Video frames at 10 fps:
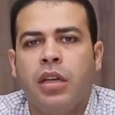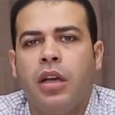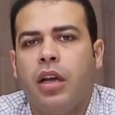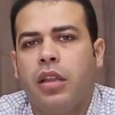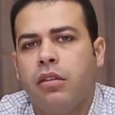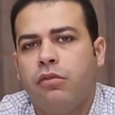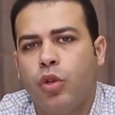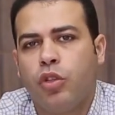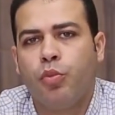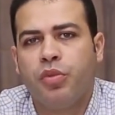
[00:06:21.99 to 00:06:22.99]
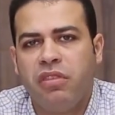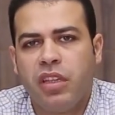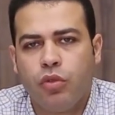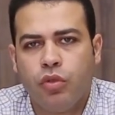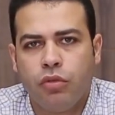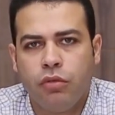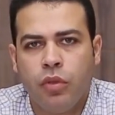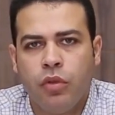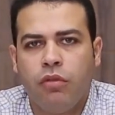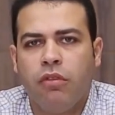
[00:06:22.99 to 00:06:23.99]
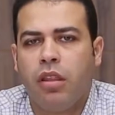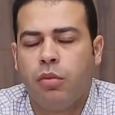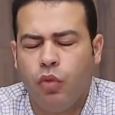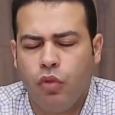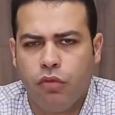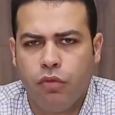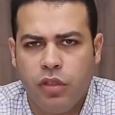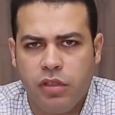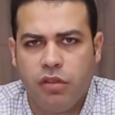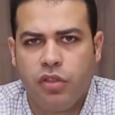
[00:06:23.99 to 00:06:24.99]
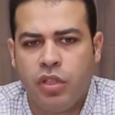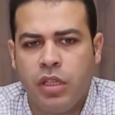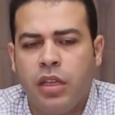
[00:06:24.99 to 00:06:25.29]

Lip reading: either to adopt a rate control or rhythm control strategy.